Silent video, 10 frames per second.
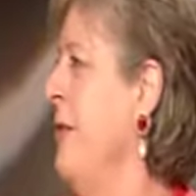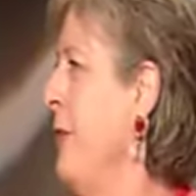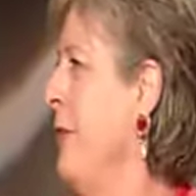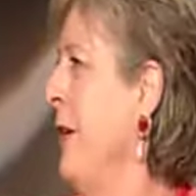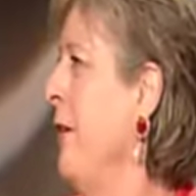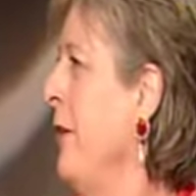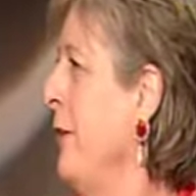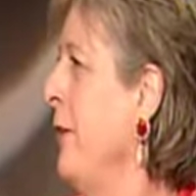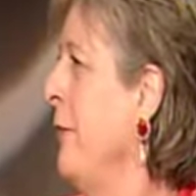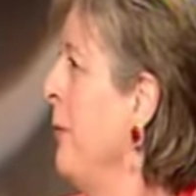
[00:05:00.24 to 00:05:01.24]
designers out
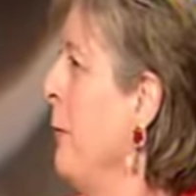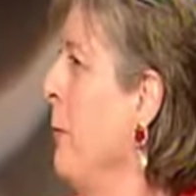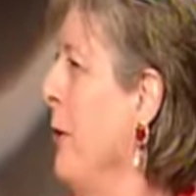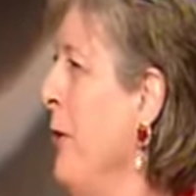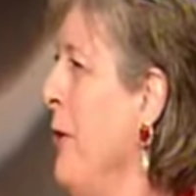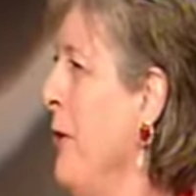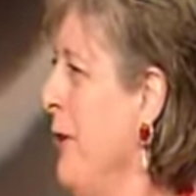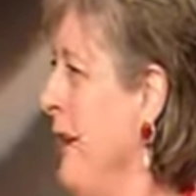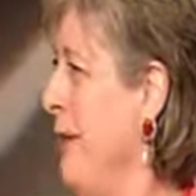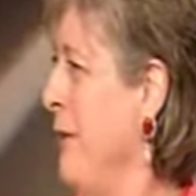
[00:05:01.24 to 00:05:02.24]
there that are very well known
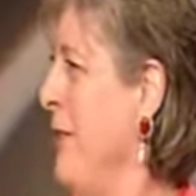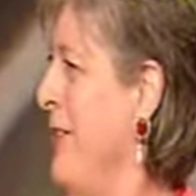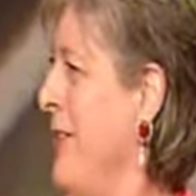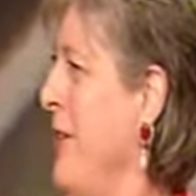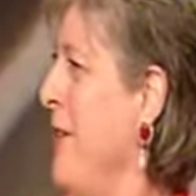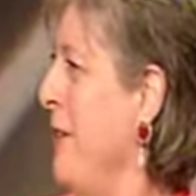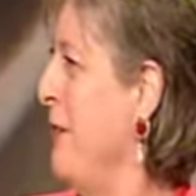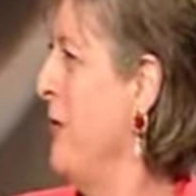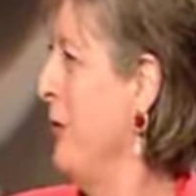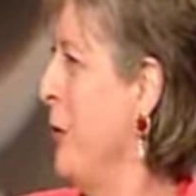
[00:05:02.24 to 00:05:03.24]
and every design
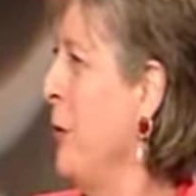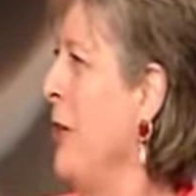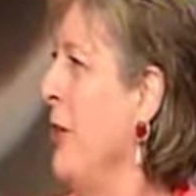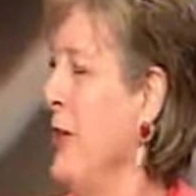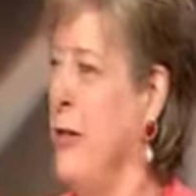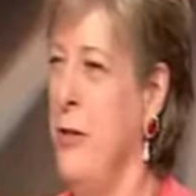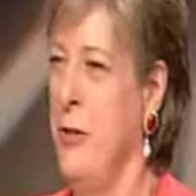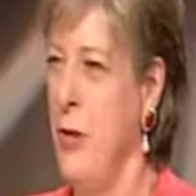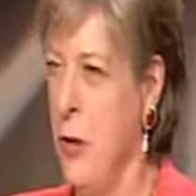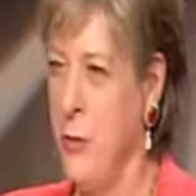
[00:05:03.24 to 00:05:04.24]
is very cookie cutter.
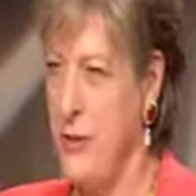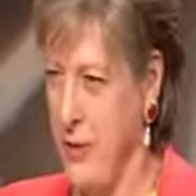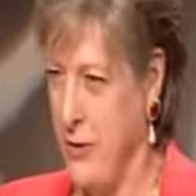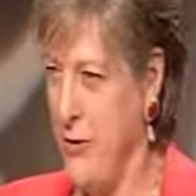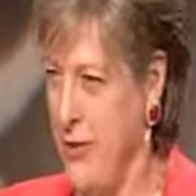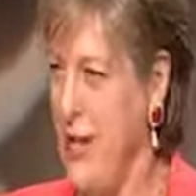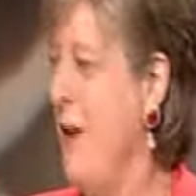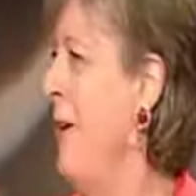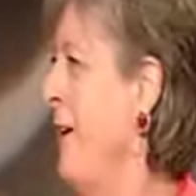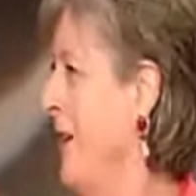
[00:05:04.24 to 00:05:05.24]
You right. know it's, their
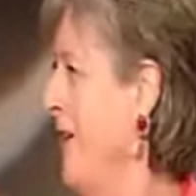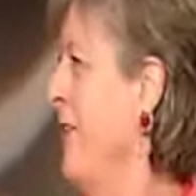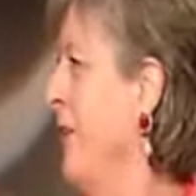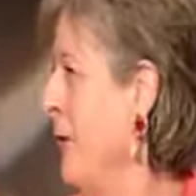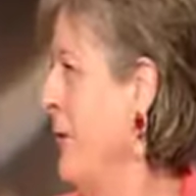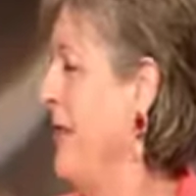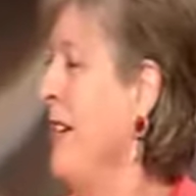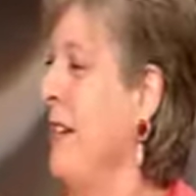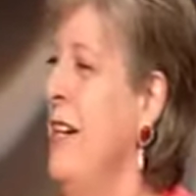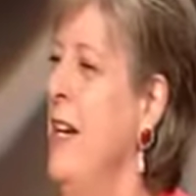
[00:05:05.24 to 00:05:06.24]
design, right. you know it's right.
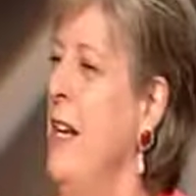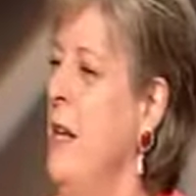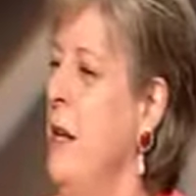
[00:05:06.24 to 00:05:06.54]
their.